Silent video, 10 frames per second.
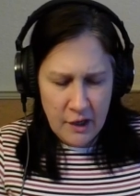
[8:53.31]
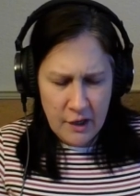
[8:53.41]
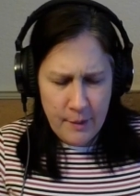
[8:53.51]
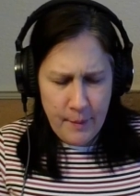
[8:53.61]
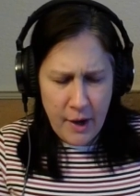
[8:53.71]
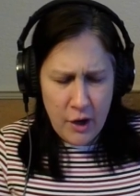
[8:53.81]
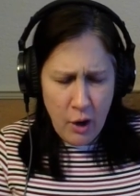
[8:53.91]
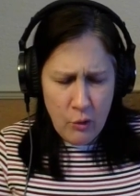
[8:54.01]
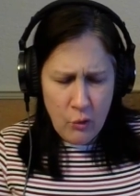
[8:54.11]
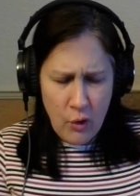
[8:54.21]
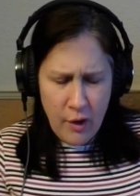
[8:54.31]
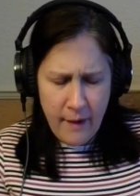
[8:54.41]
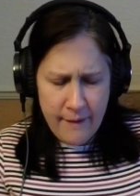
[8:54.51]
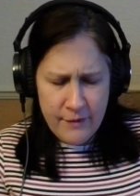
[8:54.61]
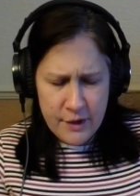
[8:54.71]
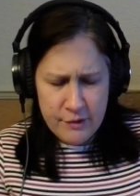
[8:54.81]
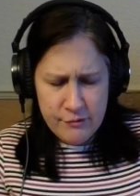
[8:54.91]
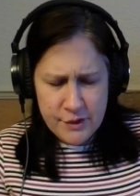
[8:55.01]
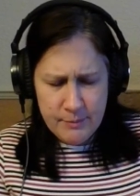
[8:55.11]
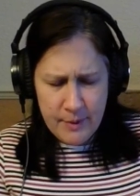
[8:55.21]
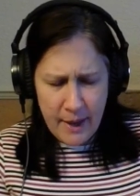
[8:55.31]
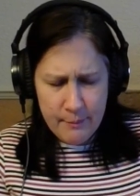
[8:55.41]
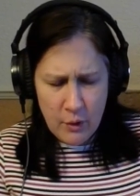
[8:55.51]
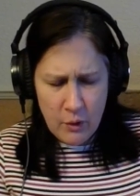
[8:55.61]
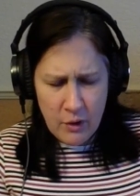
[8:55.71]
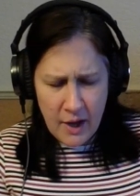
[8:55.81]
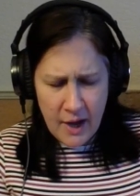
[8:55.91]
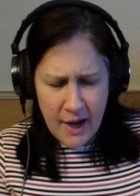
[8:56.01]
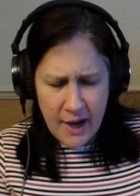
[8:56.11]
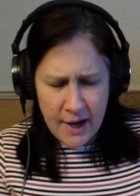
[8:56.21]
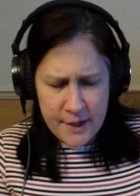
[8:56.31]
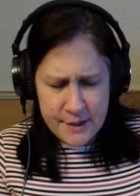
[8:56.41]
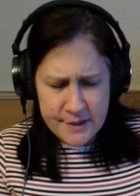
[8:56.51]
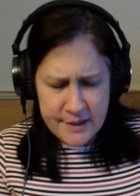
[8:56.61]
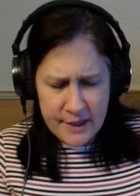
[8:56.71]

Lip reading: I know I've heard of Richie Blackmore, and